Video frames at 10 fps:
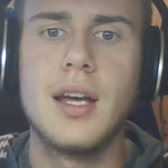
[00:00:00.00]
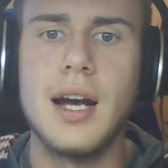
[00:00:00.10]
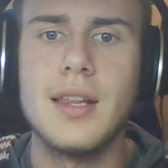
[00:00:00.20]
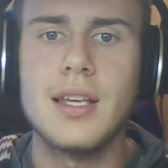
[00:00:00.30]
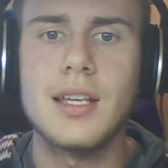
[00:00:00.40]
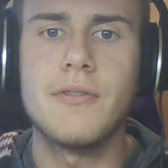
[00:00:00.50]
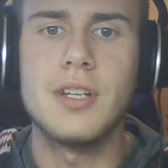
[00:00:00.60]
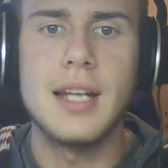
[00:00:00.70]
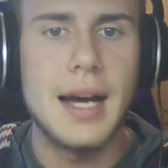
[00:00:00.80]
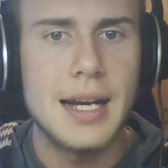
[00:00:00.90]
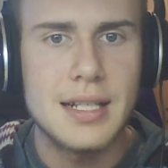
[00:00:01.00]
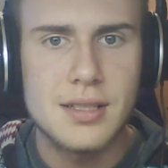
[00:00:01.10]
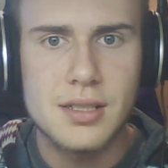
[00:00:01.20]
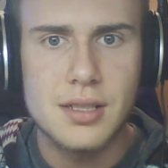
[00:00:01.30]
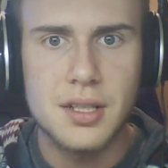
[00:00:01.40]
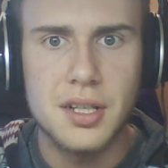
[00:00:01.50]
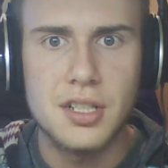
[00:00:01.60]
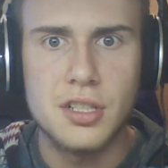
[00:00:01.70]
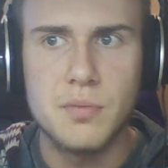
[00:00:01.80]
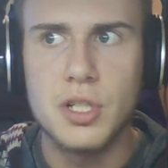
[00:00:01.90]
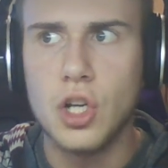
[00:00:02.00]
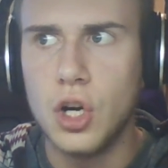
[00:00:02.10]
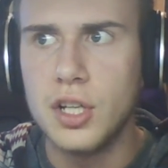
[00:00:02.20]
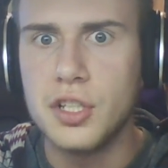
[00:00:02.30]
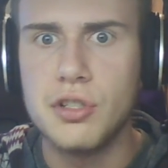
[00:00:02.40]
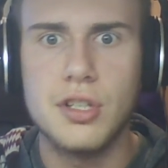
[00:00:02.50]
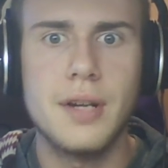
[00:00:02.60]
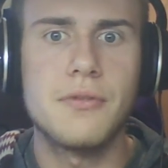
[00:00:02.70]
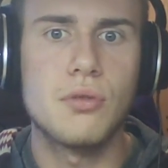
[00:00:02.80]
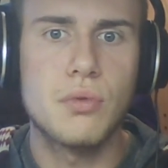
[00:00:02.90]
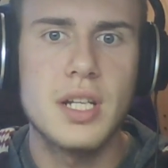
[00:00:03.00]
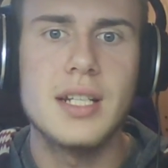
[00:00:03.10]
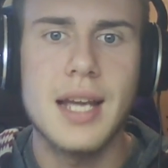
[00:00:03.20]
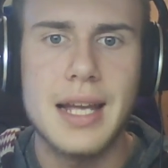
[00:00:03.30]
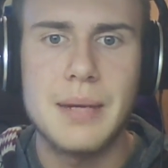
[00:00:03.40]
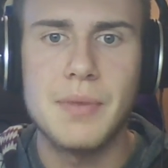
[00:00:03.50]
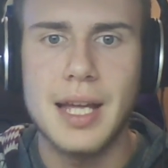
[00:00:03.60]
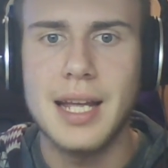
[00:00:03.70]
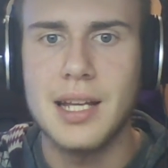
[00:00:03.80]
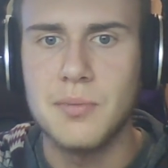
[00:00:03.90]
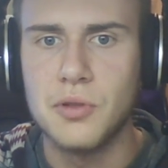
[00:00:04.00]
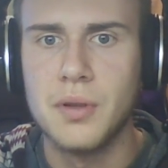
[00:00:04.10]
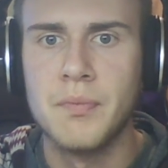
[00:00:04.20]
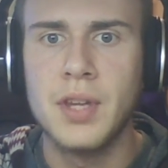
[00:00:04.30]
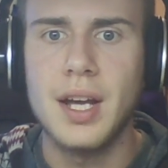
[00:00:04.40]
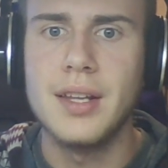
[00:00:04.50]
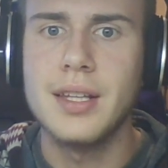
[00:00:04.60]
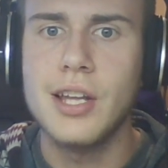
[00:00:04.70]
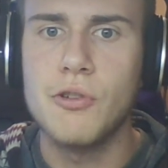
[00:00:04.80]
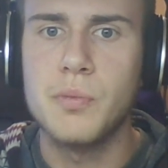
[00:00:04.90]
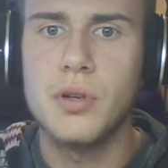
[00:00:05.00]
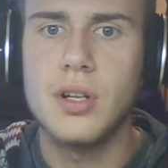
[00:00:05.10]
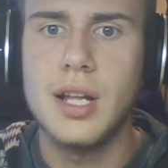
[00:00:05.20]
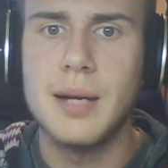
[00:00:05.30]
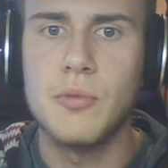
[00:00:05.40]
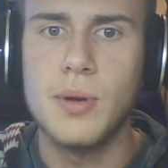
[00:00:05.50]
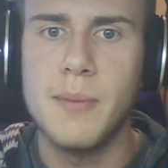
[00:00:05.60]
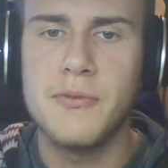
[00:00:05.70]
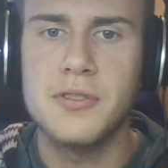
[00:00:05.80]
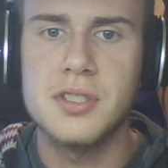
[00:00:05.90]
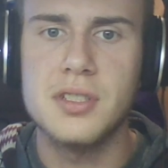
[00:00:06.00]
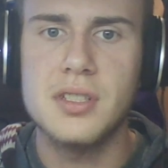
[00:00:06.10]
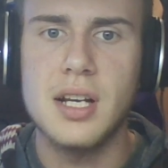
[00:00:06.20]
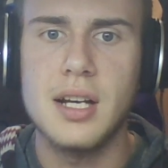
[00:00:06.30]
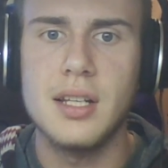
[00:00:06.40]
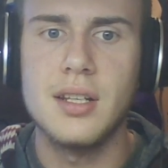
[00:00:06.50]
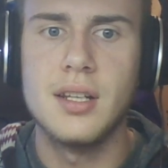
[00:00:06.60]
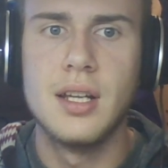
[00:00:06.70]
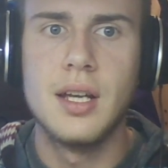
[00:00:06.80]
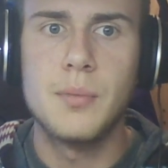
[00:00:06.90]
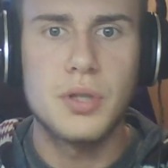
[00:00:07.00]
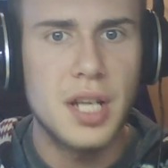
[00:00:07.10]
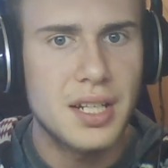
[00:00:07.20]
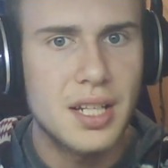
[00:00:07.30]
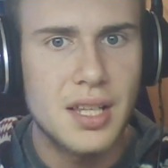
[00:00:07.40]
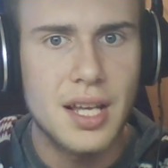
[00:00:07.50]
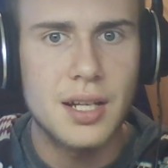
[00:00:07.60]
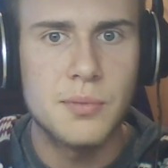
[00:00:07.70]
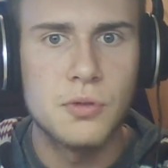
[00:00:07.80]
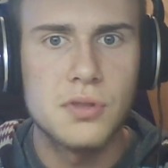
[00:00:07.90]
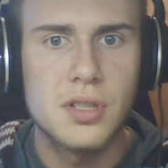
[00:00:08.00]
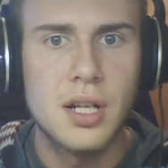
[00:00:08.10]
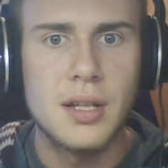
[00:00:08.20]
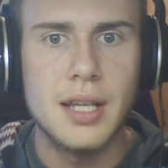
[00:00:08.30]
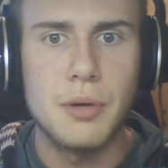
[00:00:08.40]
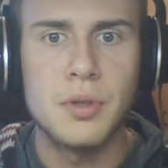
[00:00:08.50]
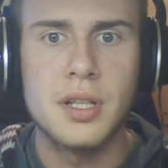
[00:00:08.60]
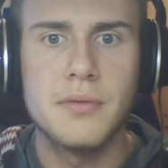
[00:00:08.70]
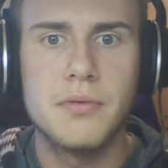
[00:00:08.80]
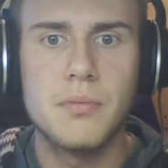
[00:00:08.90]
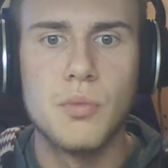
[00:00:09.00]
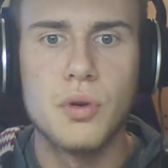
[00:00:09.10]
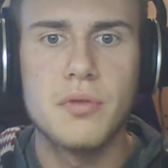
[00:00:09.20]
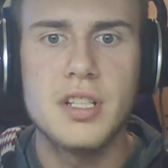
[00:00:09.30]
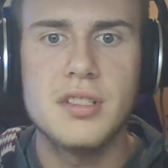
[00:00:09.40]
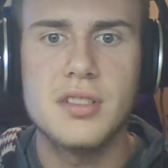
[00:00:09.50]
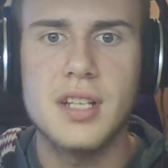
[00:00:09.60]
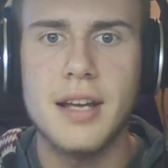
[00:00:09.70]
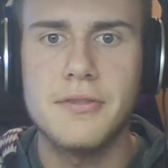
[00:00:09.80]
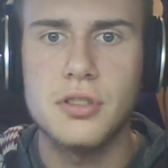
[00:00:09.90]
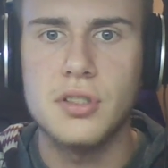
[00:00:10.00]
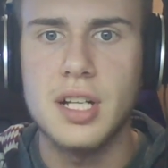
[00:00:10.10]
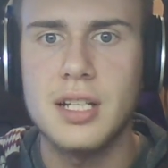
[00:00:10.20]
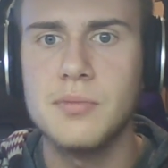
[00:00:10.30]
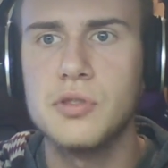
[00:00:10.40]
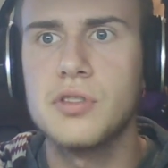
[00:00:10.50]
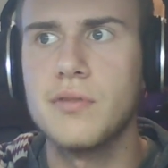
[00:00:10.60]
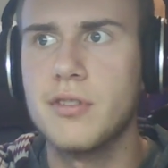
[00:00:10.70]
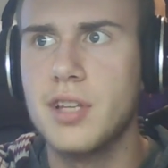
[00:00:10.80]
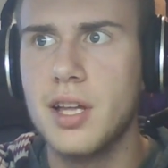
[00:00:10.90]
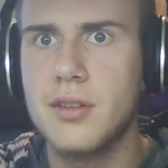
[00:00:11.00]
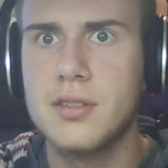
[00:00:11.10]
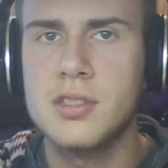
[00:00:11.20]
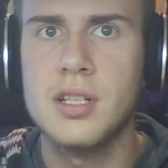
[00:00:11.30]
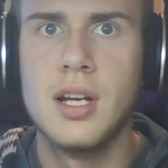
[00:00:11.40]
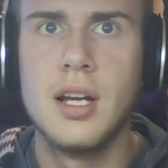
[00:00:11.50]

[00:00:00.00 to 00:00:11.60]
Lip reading: I think if it dies, it should be gone, and you should have to retame that animal. I think that would put a lot more emphasis on protecting the animals. That would give more reasons to have certain animals over the others.